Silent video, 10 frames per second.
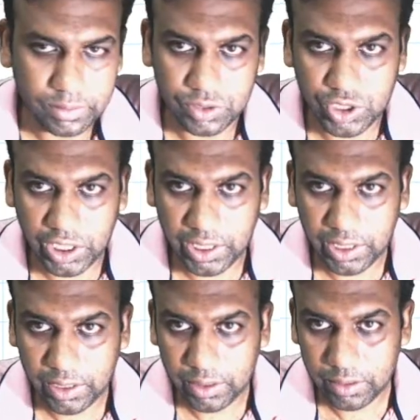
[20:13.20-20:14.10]

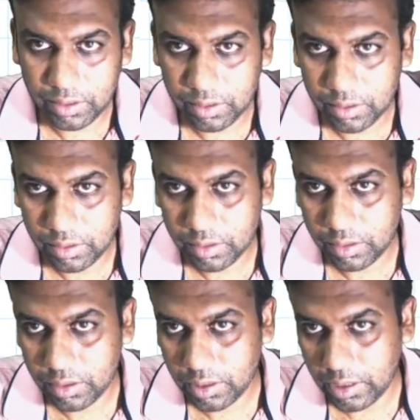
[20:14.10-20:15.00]
j
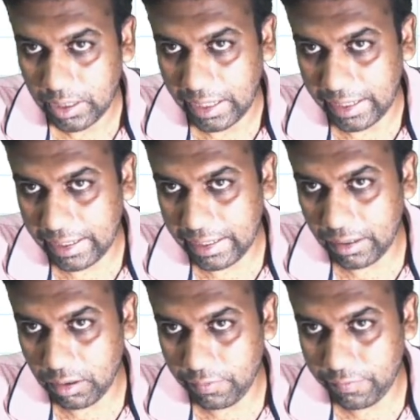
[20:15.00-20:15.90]

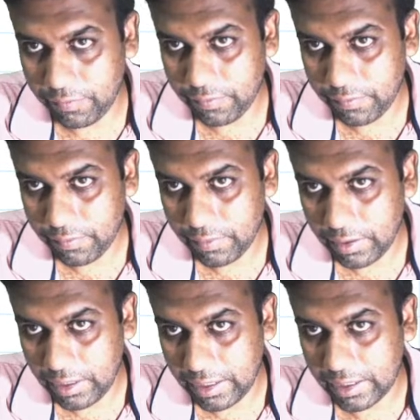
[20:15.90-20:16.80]
angle of
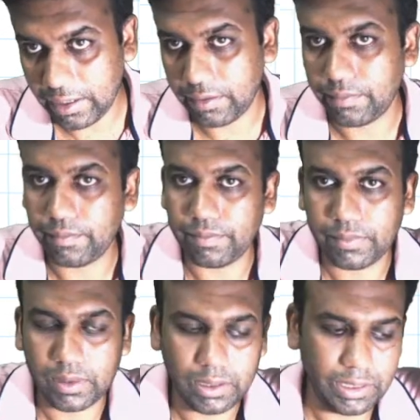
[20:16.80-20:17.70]
AK.
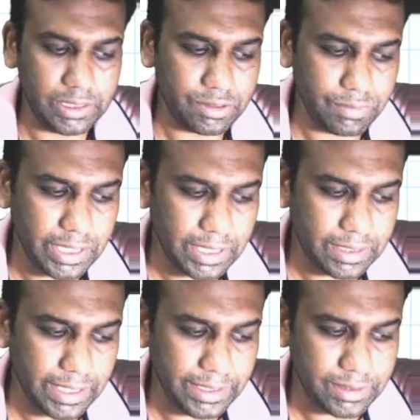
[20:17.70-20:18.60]
In this way I
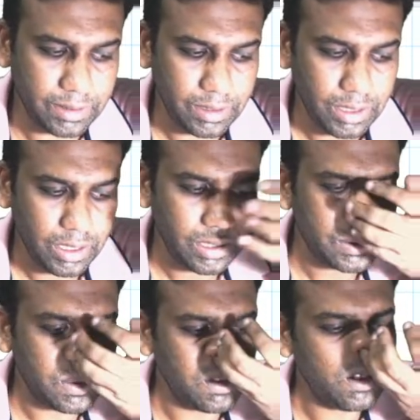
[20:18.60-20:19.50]
can write.
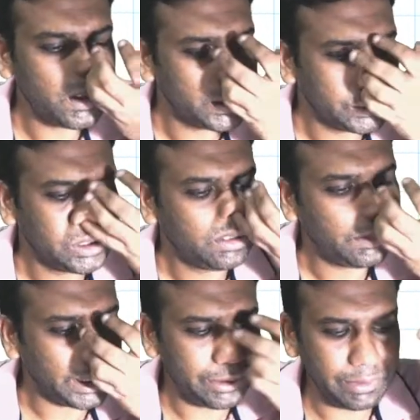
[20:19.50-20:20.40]
So
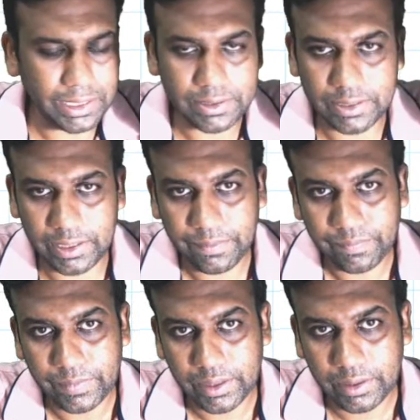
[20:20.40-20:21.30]
what you can see,
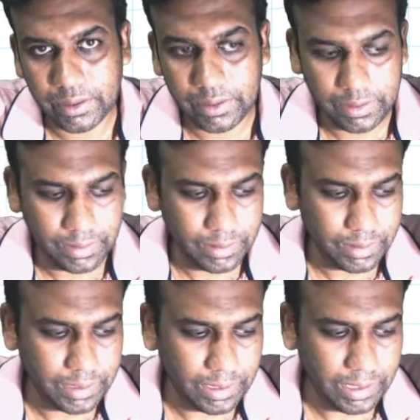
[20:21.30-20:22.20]

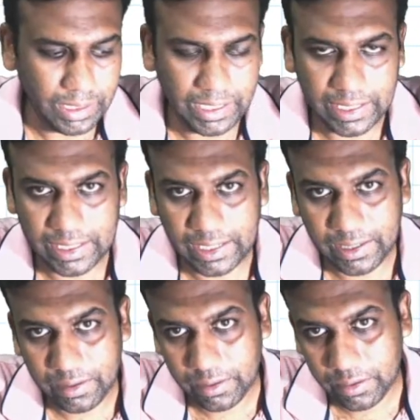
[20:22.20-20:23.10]
AK